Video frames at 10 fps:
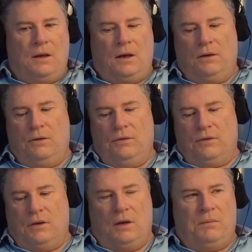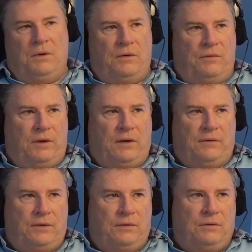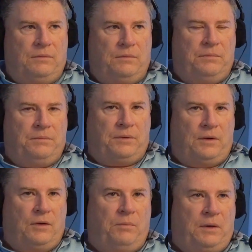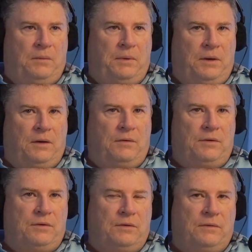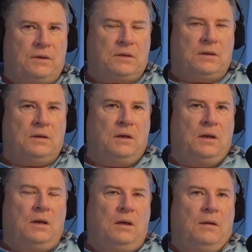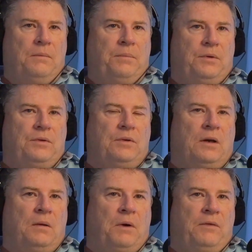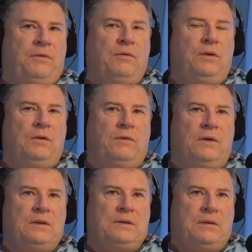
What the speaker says: and use the name here if we have to. But I hope it'll be an Irish university. But my view of the university is